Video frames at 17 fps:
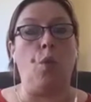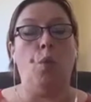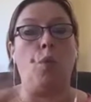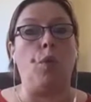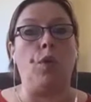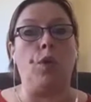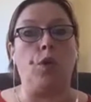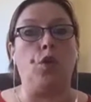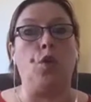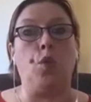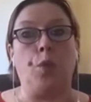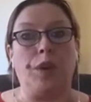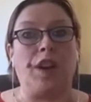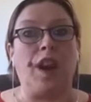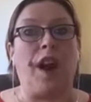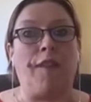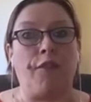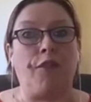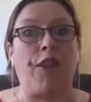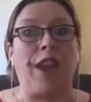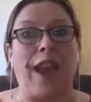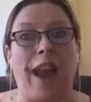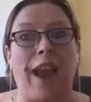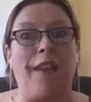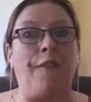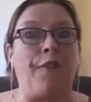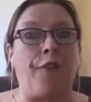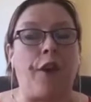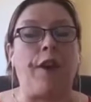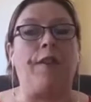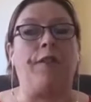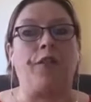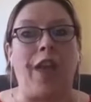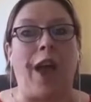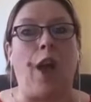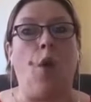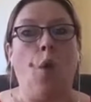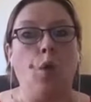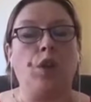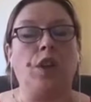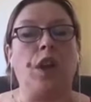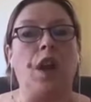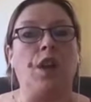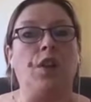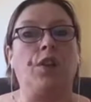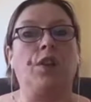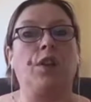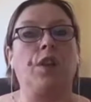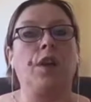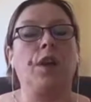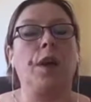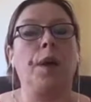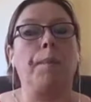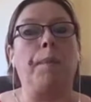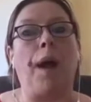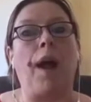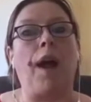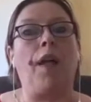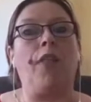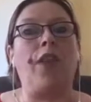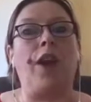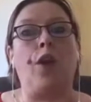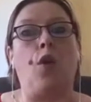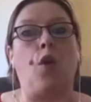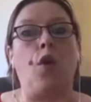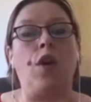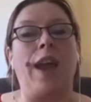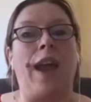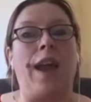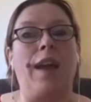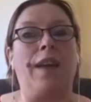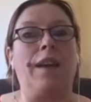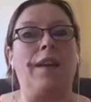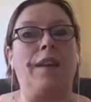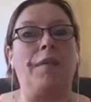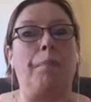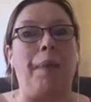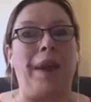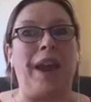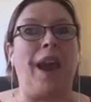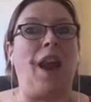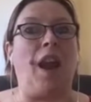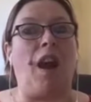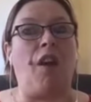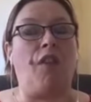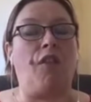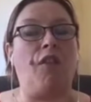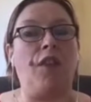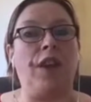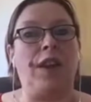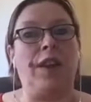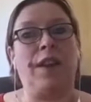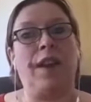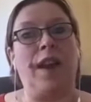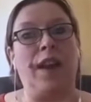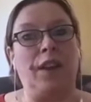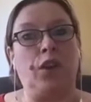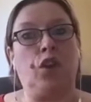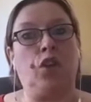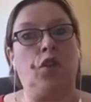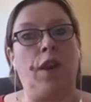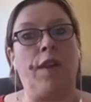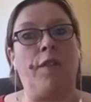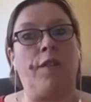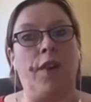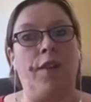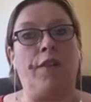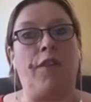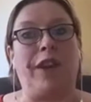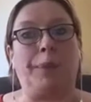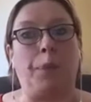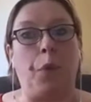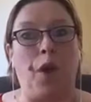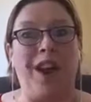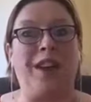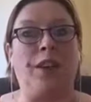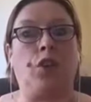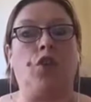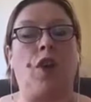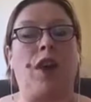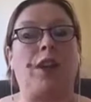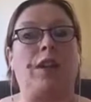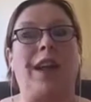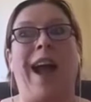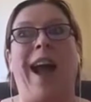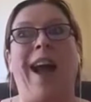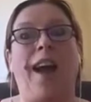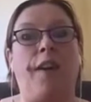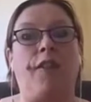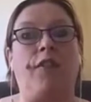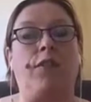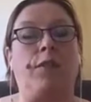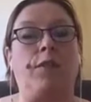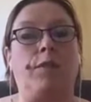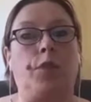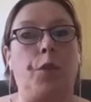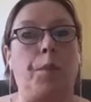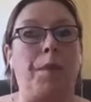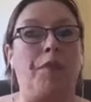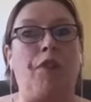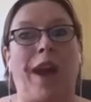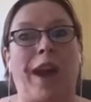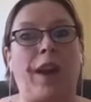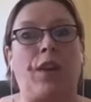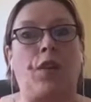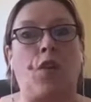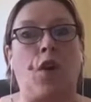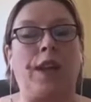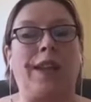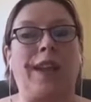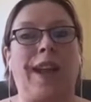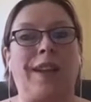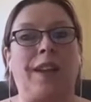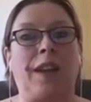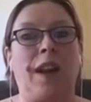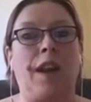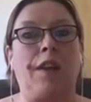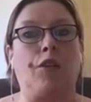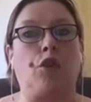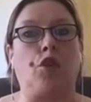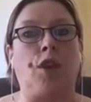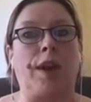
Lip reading: you would love to get in front of their audience, but they're not yet big enough in Facebook interest to be recognised as an interest.